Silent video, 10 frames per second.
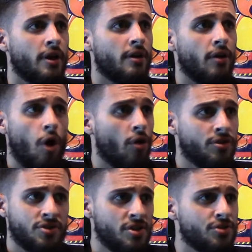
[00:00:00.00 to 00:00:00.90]
All the
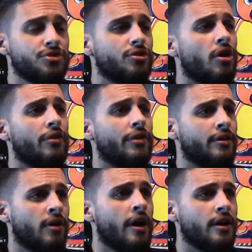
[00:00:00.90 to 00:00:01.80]
seasons are on there,
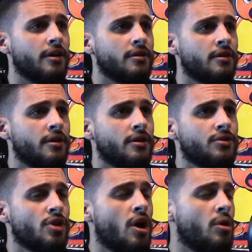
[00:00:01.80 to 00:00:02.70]
right.
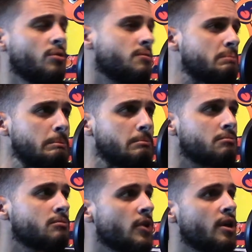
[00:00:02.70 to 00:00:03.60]
So,
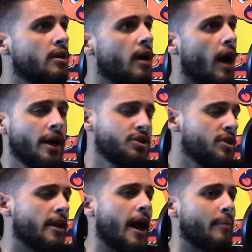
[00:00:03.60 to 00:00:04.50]
I could see
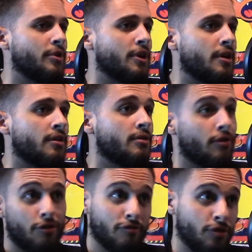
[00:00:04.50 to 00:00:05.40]
it happening in
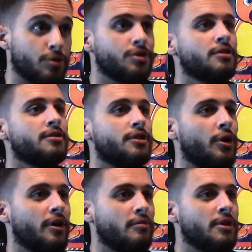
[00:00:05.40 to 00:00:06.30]
the future, you know
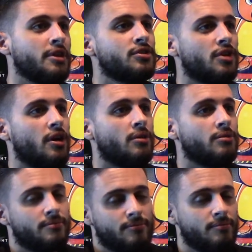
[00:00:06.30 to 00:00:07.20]
what I mean? So,
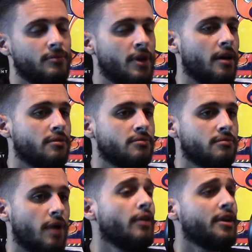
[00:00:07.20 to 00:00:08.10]
yeah.
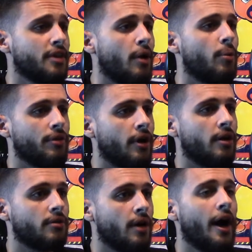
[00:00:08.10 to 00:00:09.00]
I like that one,
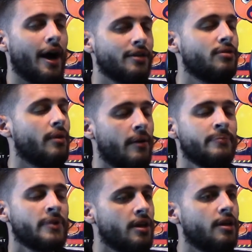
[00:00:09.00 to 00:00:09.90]
though. I
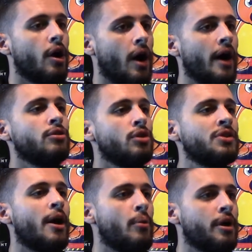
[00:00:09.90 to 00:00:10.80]
looked
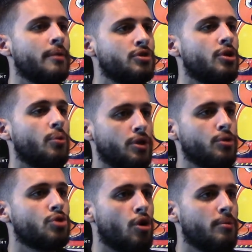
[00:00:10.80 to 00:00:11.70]
that one up, too. When you
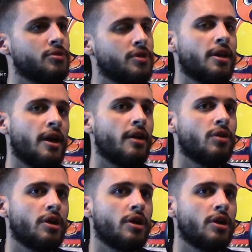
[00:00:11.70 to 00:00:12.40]
told me, I was like, yeah, look up